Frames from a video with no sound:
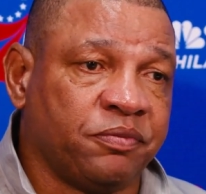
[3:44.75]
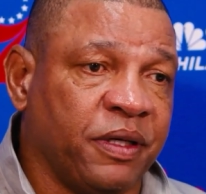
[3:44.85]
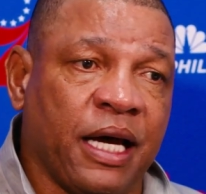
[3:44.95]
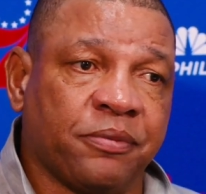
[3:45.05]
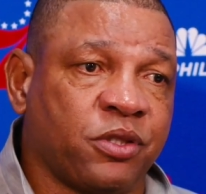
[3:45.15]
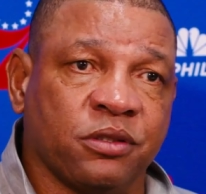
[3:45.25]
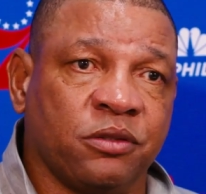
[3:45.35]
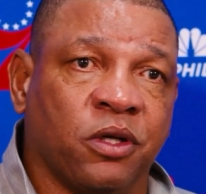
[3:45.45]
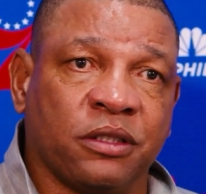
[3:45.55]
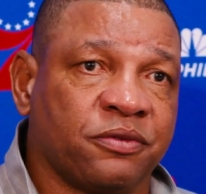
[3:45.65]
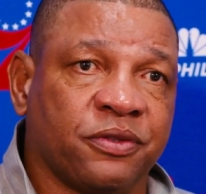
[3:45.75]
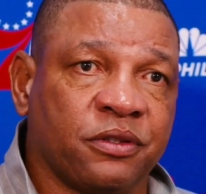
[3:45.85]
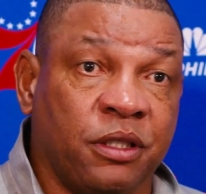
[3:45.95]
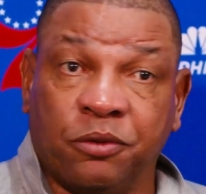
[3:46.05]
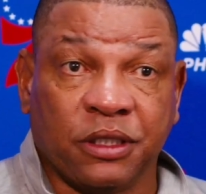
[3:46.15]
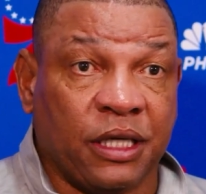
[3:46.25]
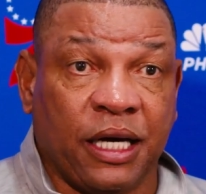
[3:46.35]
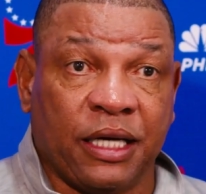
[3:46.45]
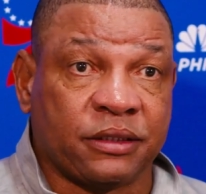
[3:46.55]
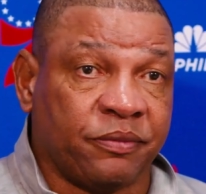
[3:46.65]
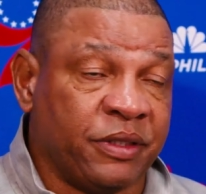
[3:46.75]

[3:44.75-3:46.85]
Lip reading: been absolutely wonderful. He really has.